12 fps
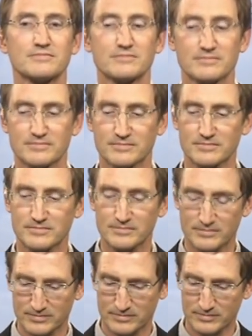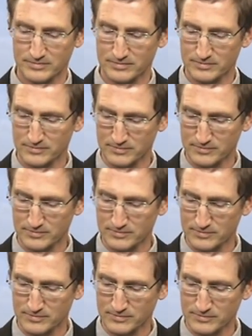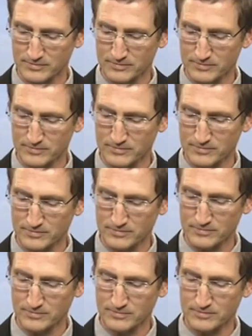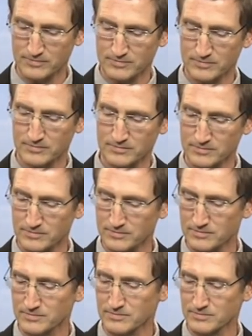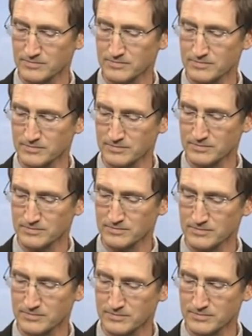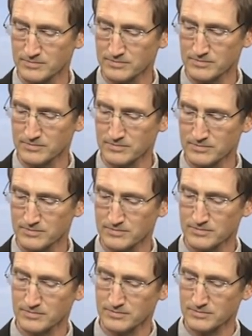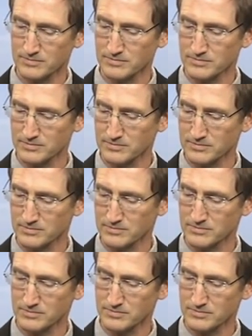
The person shown says nothing.